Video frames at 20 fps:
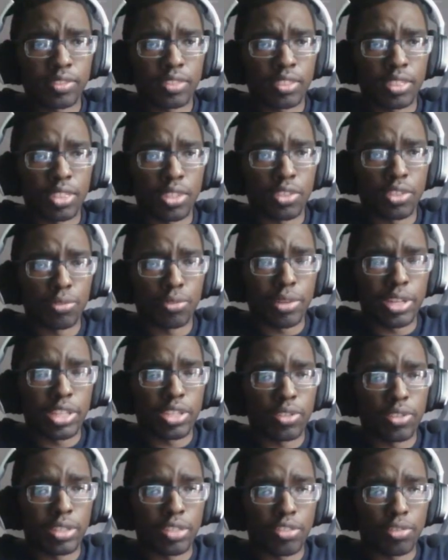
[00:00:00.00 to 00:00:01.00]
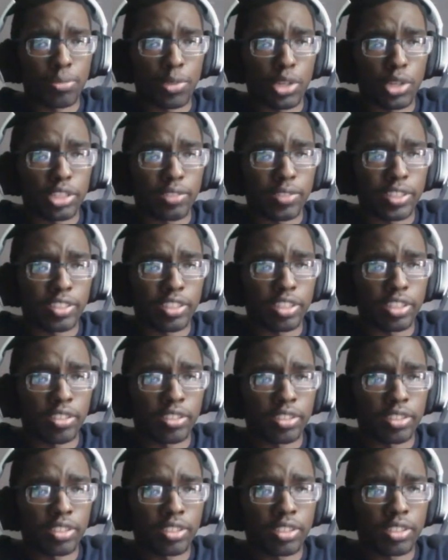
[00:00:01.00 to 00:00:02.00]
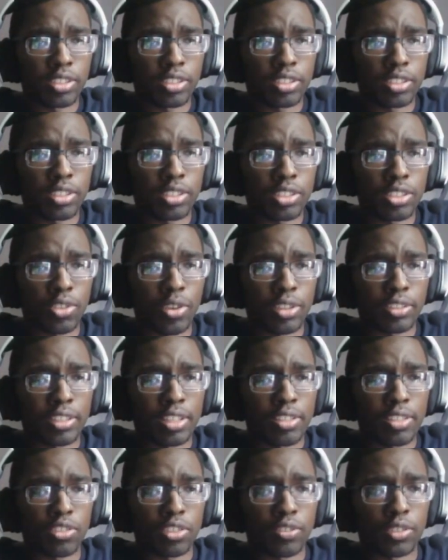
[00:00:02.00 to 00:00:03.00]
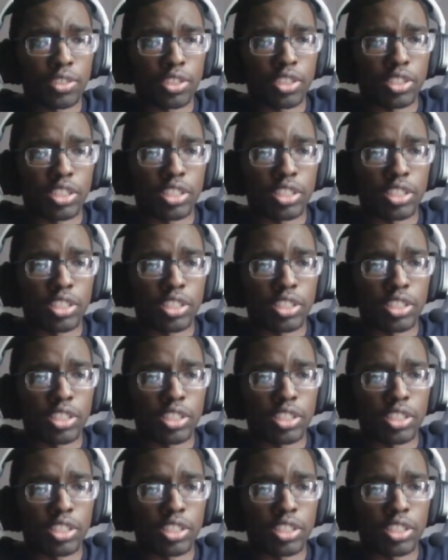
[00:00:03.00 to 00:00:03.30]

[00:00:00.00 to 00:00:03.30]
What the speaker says: There's a red. There's a mark right there. Go after that summer gun.